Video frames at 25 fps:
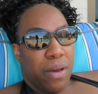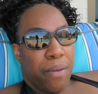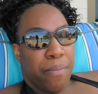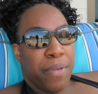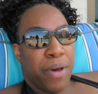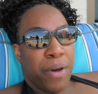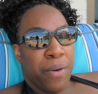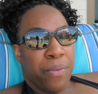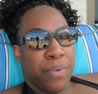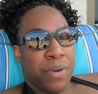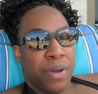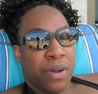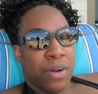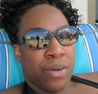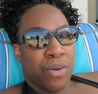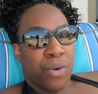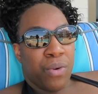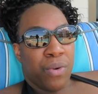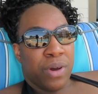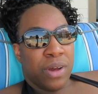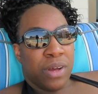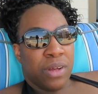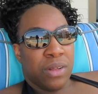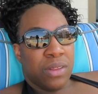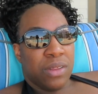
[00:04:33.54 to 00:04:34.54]
But we're
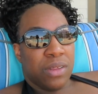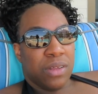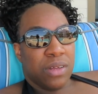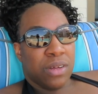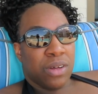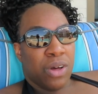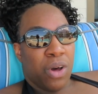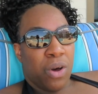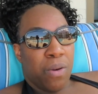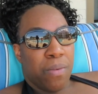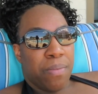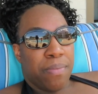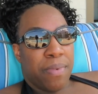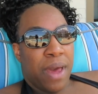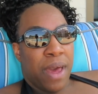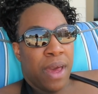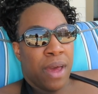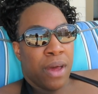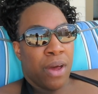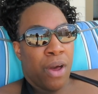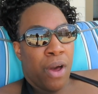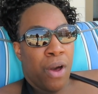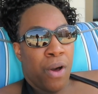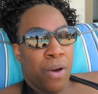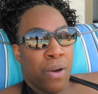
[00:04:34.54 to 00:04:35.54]
going to go
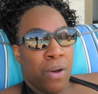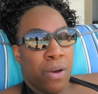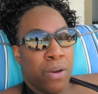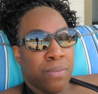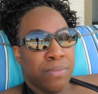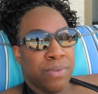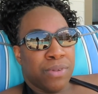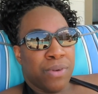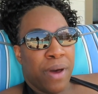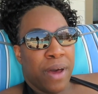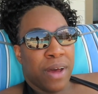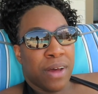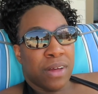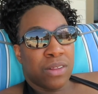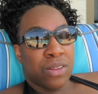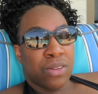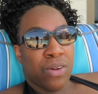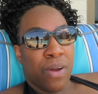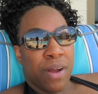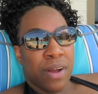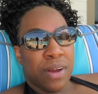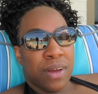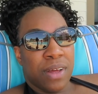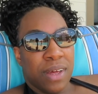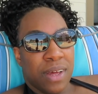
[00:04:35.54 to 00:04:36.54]
back home so I can
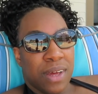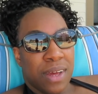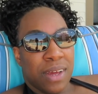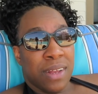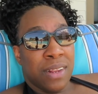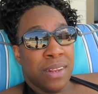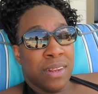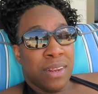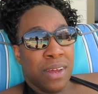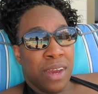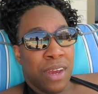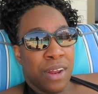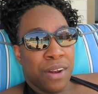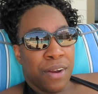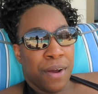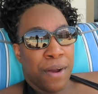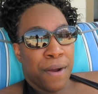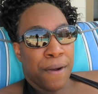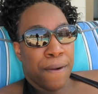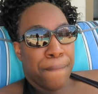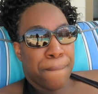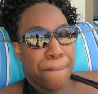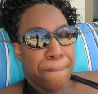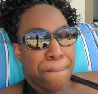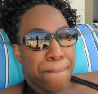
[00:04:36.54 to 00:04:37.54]
start cooking
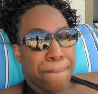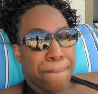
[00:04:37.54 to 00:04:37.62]
dinner.